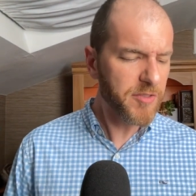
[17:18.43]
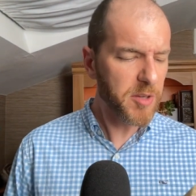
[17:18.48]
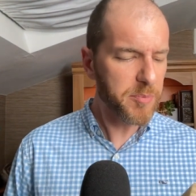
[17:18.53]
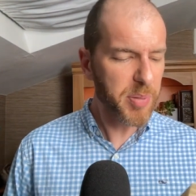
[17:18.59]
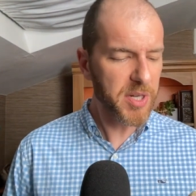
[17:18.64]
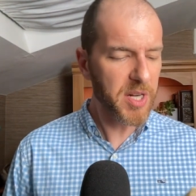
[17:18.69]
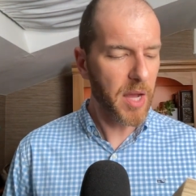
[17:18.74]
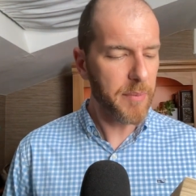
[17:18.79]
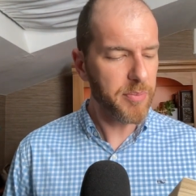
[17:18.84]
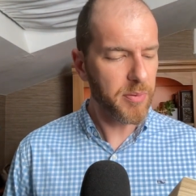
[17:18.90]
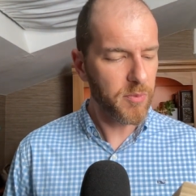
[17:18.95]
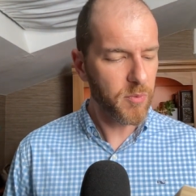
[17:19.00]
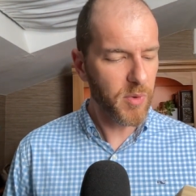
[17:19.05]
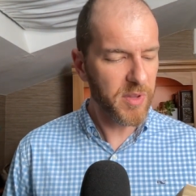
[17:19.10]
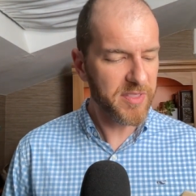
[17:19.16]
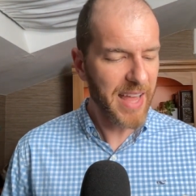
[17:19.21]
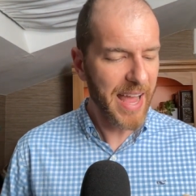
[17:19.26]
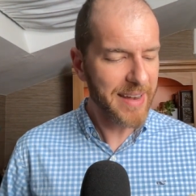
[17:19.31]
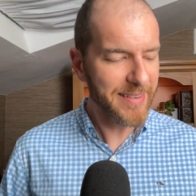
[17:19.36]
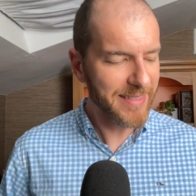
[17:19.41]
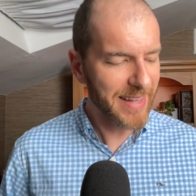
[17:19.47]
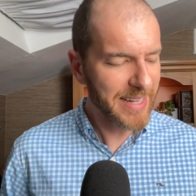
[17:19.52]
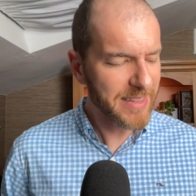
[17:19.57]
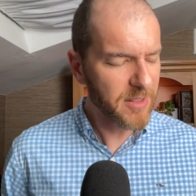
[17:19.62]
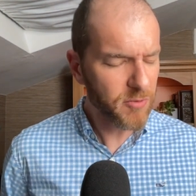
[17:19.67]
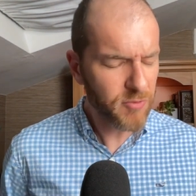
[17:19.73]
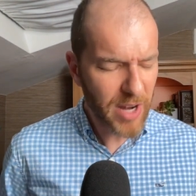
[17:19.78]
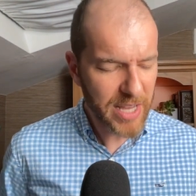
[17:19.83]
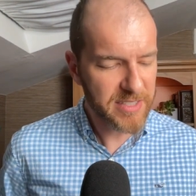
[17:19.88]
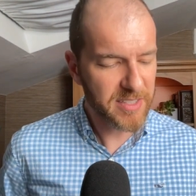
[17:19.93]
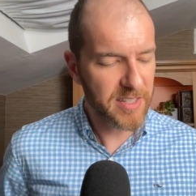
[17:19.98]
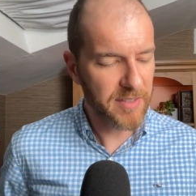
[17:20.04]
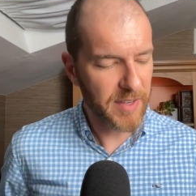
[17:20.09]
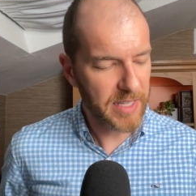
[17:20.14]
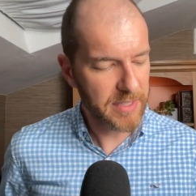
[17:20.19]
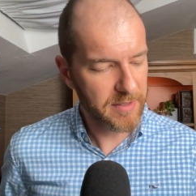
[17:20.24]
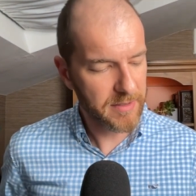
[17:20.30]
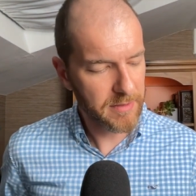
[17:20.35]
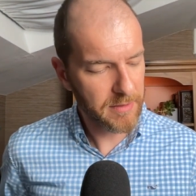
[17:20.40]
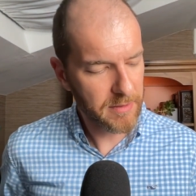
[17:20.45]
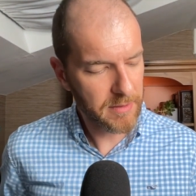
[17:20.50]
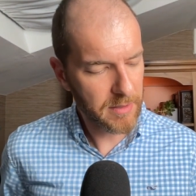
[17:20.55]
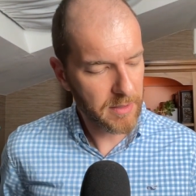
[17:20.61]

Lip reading: to put up with that like the rest of us.